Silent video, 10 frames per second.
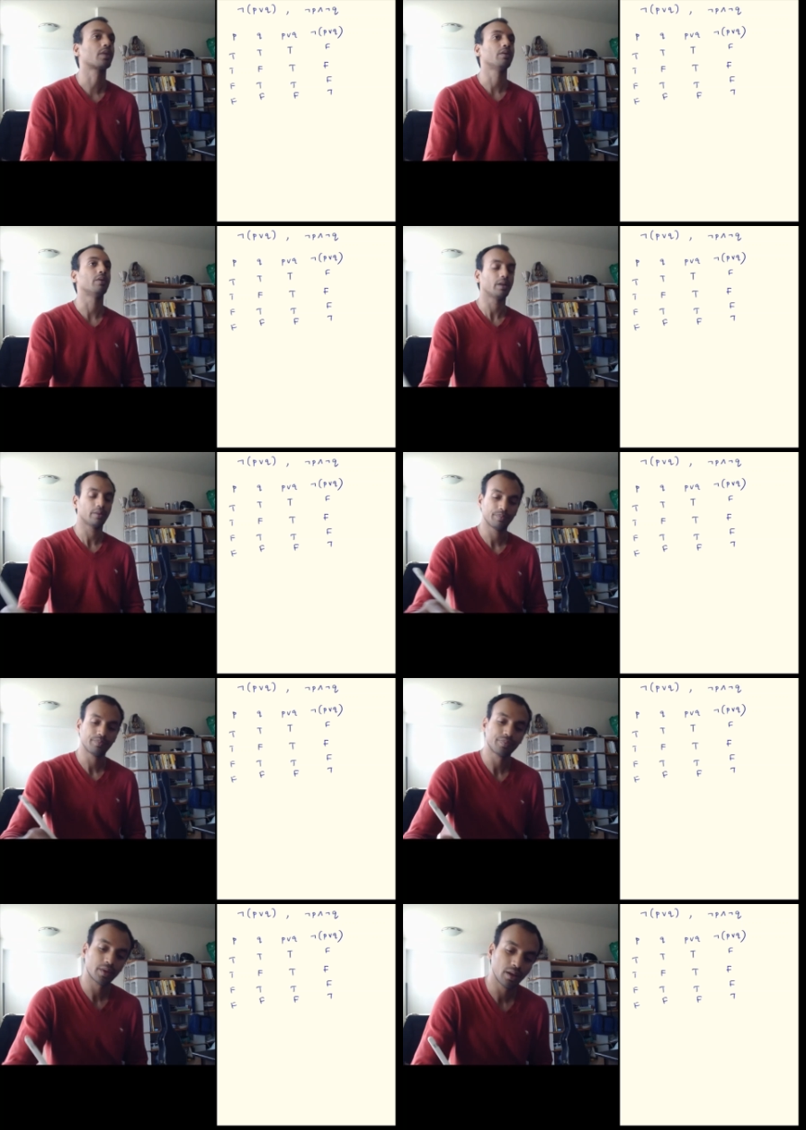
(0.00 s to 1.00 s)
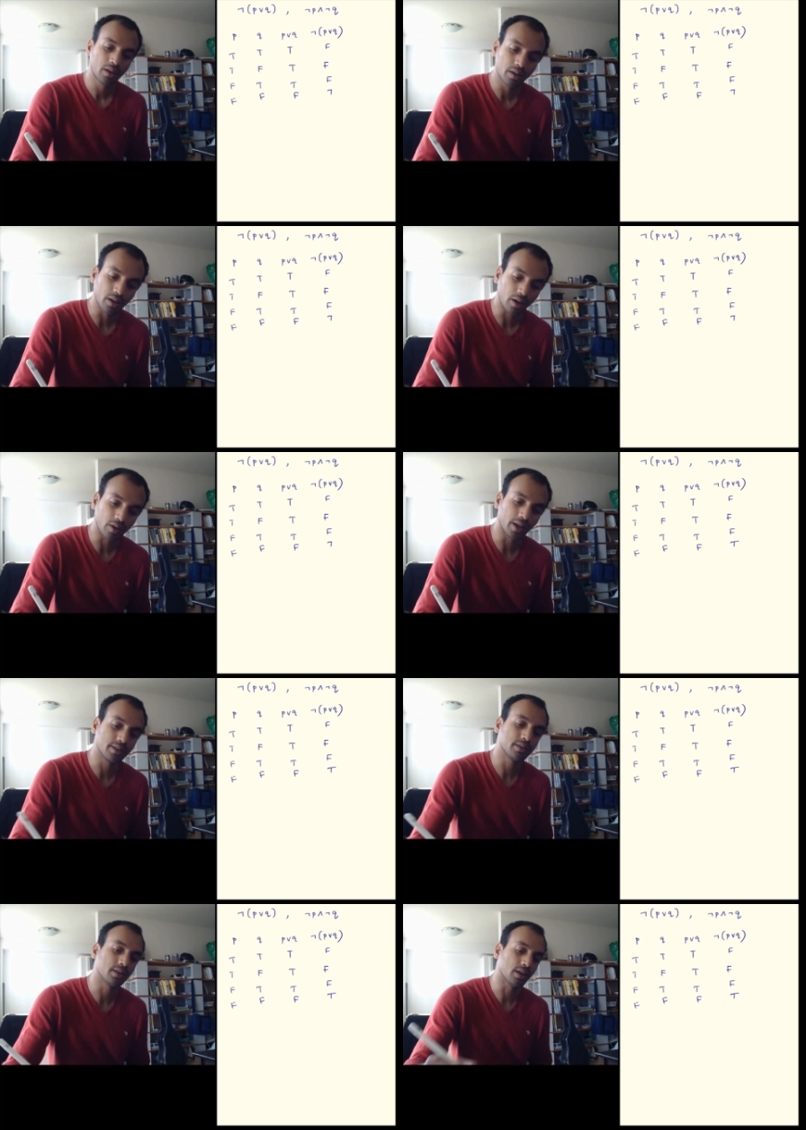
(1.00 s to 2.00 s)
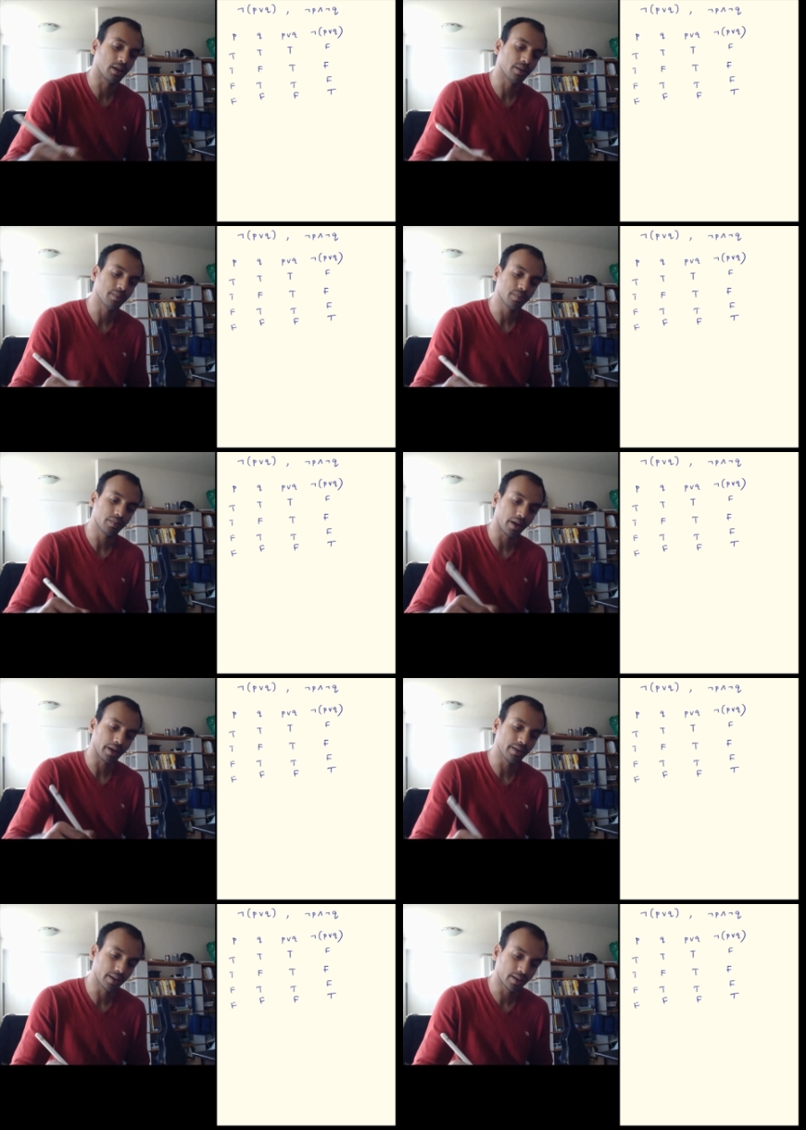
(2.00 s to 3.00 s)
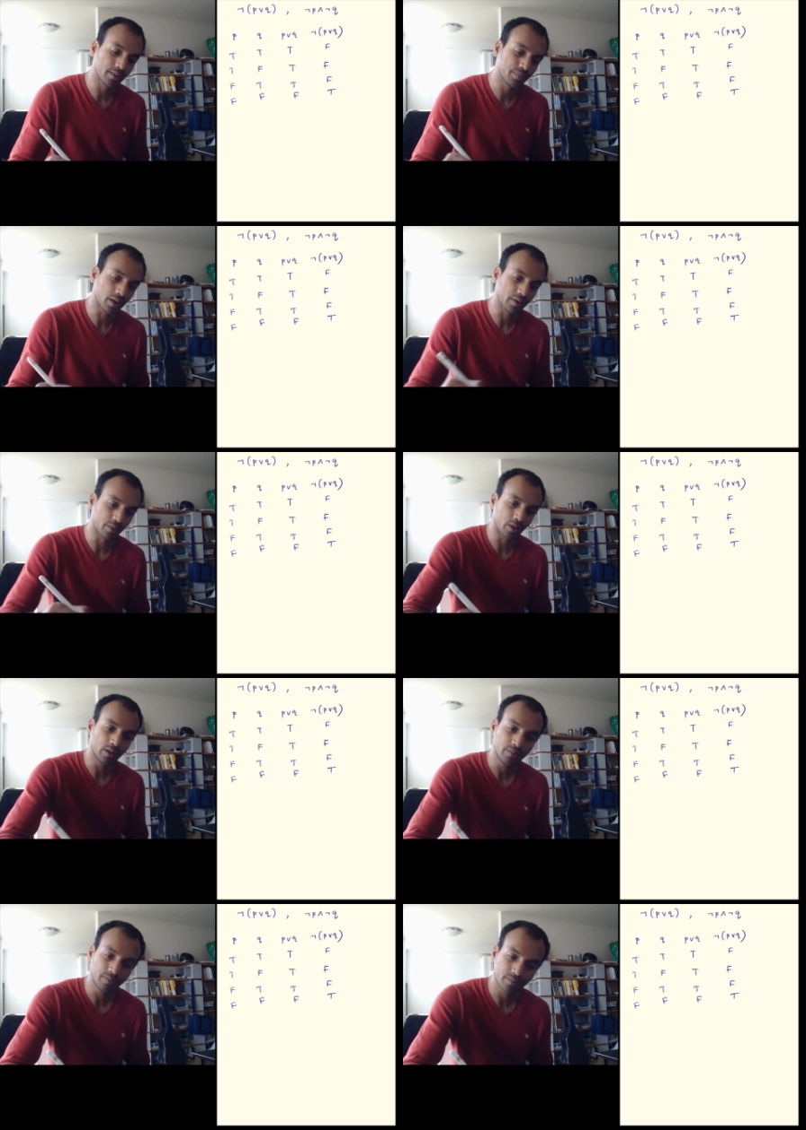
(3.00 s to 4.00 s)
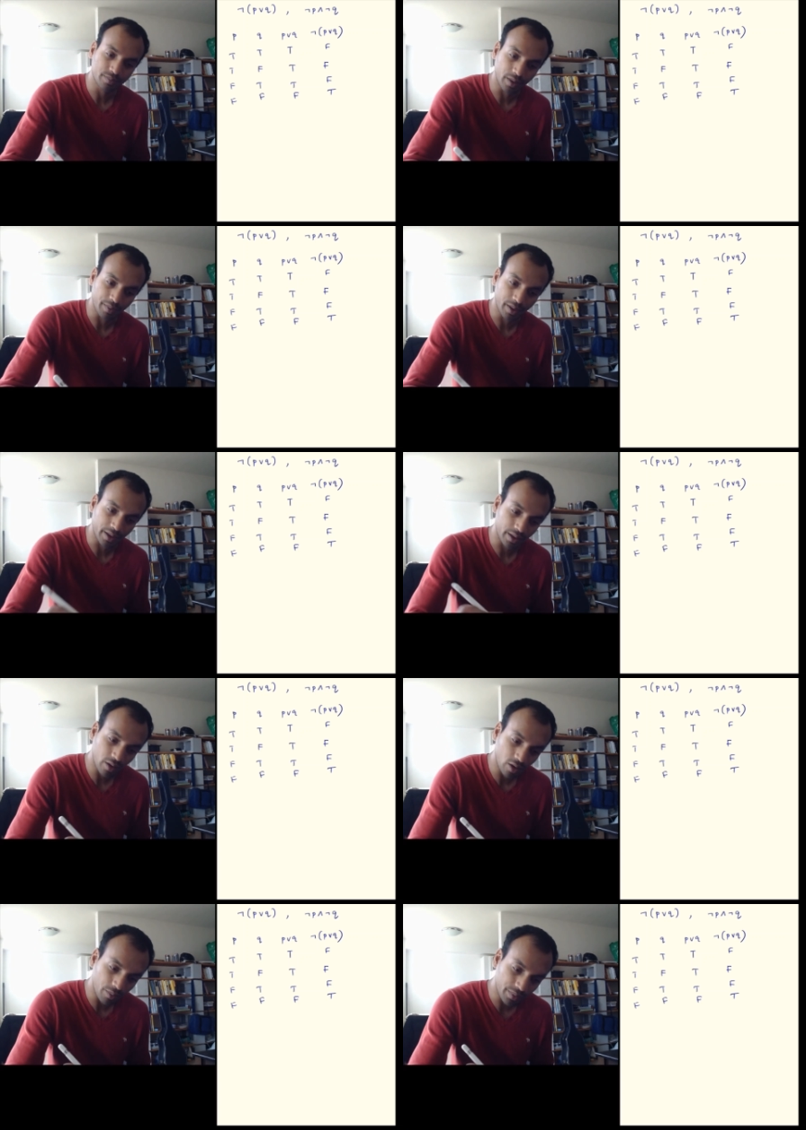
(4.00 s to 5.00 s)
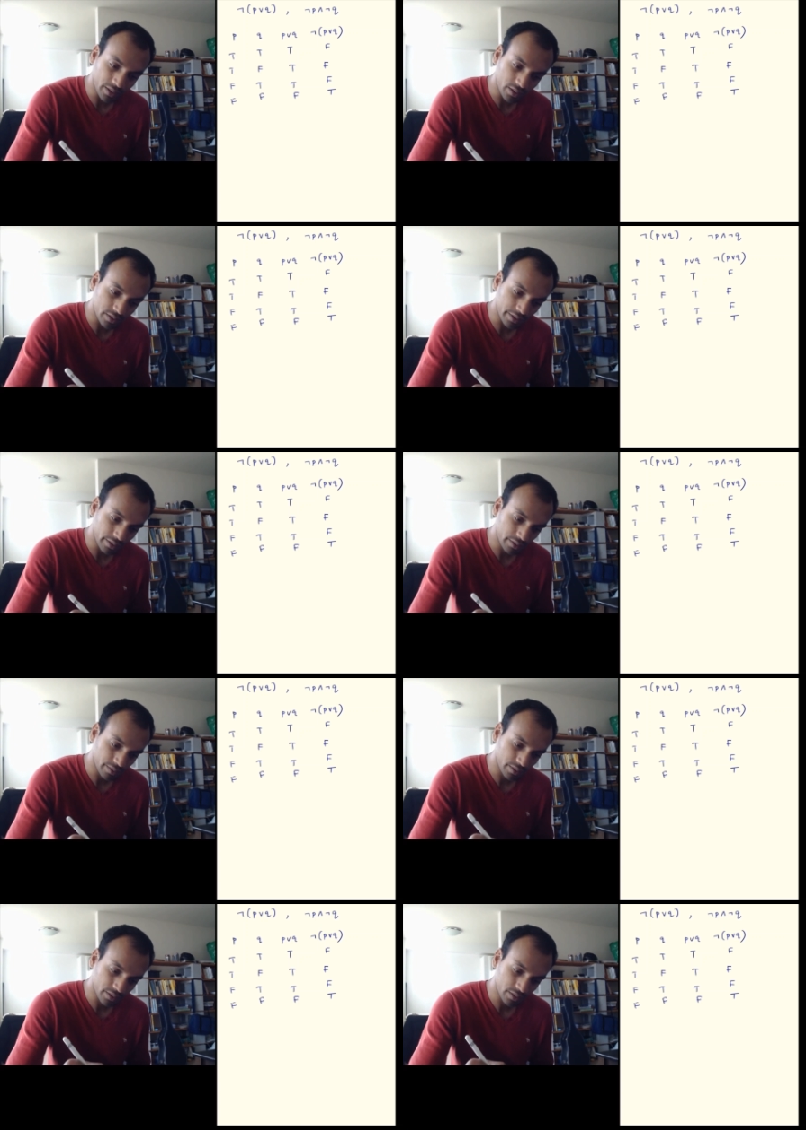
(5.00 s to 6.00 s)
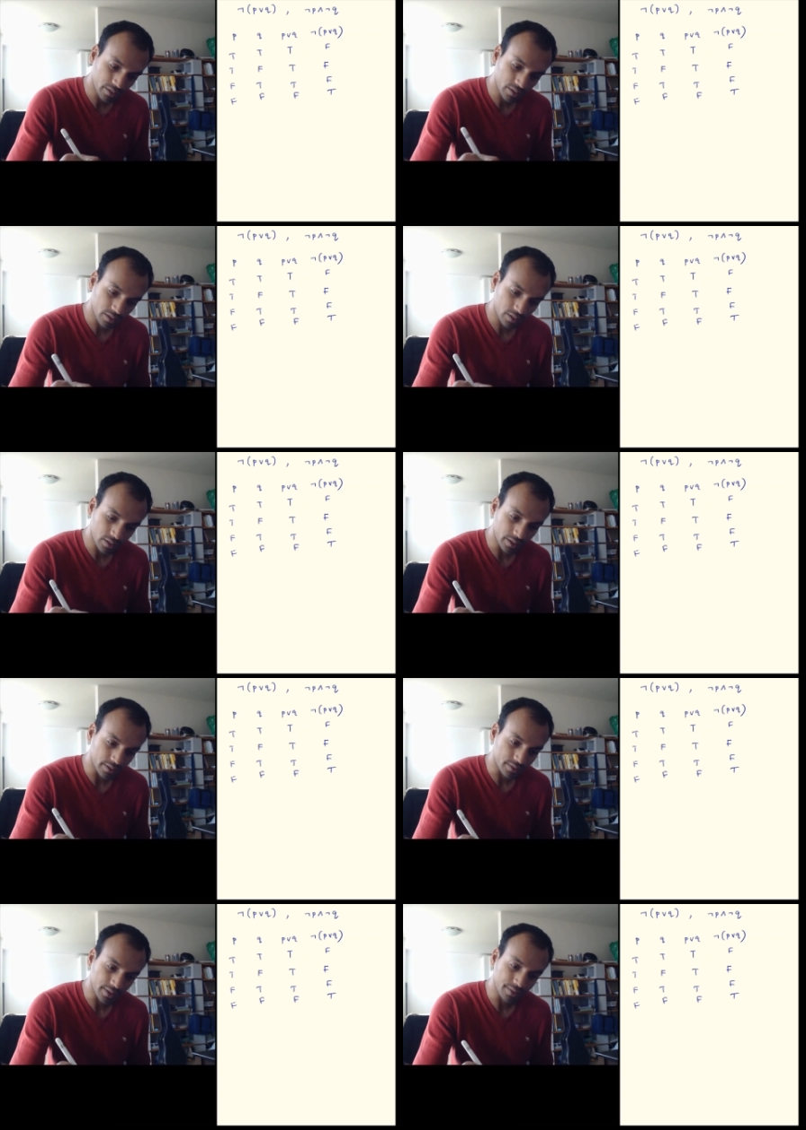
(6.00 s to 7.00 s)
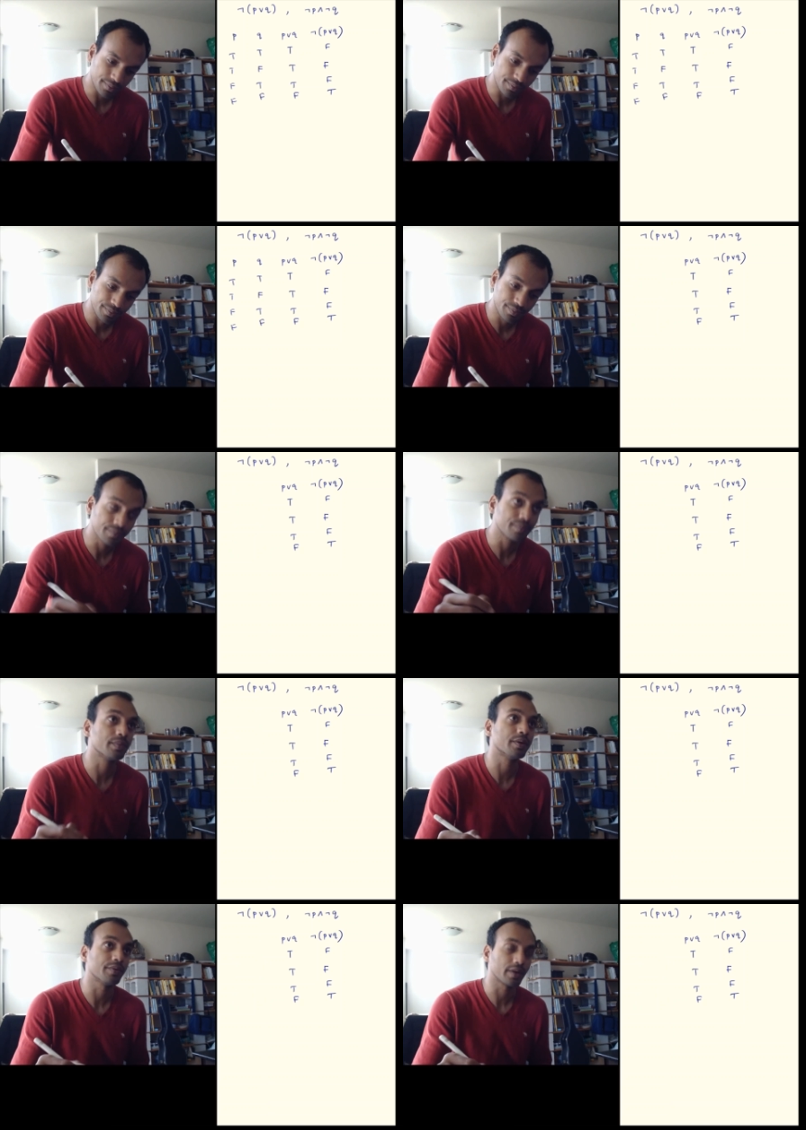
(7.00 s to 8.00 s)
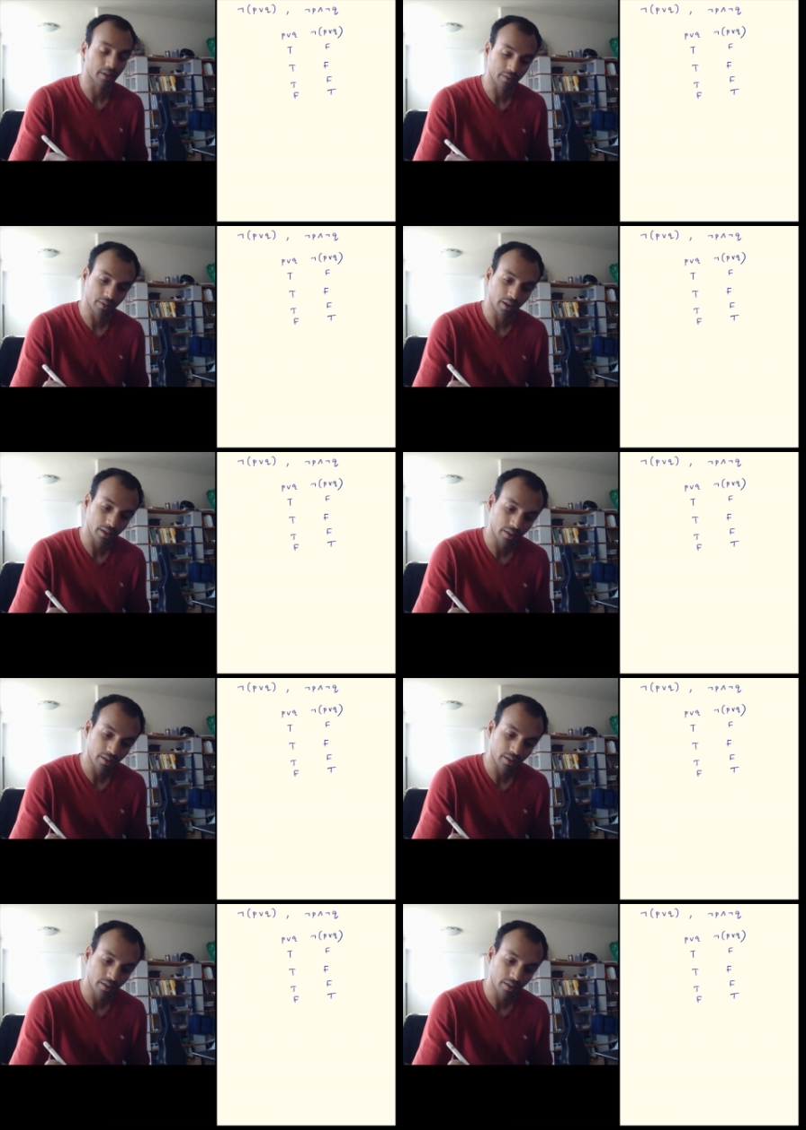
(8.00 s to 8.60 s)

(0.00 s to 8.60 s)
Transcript: right now let's uh, write the other one maybe I can copy this here let's see if I can do that